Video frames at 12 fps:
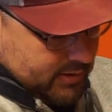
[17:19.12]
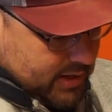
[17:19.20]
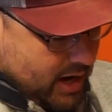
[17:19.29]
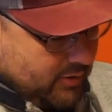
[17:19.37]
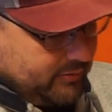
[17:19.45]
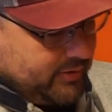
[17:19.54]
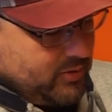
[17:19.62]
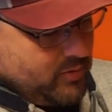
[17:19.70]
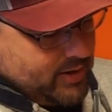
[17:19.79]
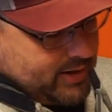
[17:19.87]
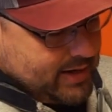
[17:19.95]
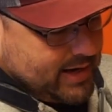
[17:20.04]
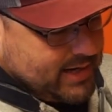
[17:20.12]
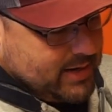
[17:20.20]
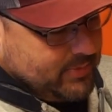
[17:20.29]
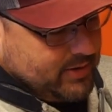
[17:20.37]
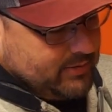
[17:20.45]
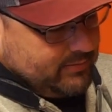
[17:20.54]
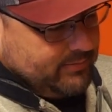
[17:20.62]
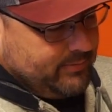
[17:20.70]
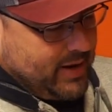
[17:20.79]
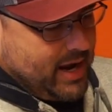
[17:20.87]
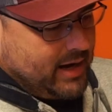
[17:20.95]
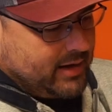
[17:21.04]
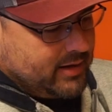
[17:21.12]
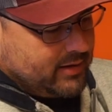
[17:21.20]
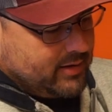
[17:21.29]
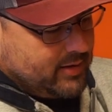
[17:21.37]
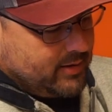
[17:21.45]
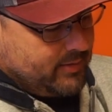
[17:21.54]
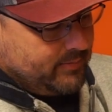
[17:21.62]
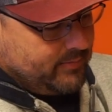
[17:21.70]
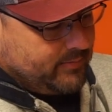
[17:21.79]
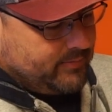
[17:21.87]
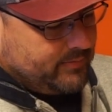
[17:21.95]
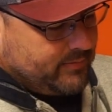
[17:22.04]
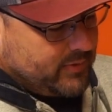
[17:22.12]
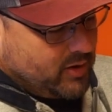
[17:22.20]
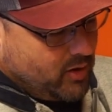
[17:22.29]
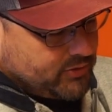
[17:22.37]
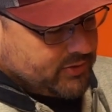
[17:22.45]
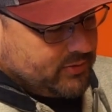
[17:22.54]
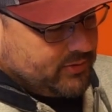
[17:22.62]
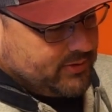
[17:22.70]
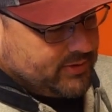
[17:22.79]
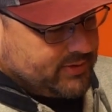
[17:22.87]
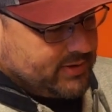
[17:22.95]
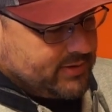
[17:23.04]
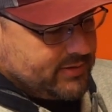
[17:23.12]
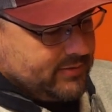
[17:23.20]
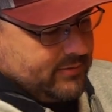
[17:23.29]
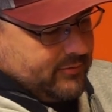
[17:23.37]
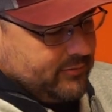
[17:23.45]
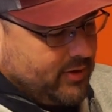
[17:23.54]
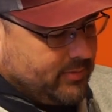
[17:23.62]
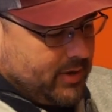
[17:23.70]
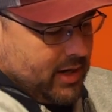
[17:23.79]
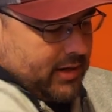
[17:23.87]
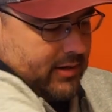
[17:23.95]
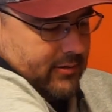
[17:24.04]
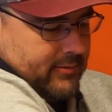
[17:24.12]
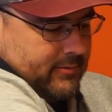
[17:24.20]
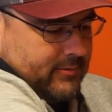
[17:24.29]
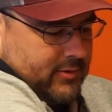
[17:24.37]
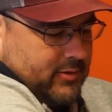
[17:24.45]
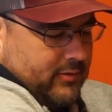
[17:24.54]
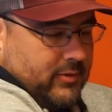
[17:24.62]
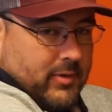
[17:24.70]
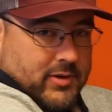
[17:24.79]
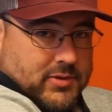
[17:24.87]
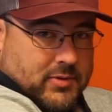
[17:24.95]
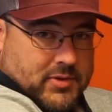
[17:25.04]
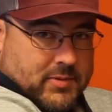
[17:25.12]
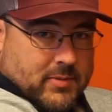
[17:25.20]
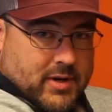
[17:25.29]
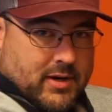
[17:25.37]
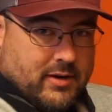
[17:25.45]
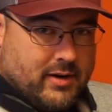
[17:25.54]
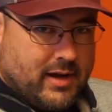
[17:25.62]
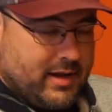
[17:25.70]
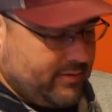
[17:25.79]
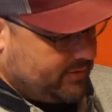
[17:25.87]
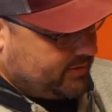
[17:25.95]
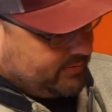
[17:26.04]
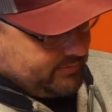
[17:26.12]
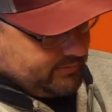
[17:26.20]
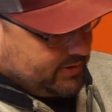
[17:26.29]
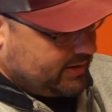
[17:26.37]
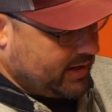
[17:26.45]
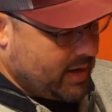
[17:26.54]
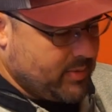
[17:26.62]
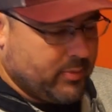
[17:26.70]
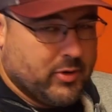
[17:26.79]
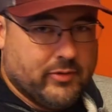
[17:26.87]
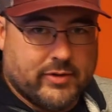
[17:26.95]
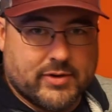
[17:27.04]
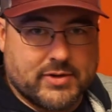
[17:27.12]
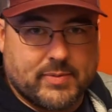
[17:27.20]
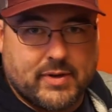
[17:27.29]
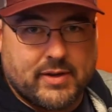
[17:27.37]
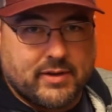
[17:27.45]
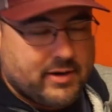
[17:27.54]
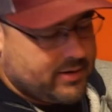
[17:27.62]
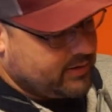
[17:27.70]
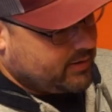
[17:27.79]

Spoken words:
However you want it. I keep it back. And also there's this front pocket. So if you want to store something in here, I have some like ibuprofen or something in there.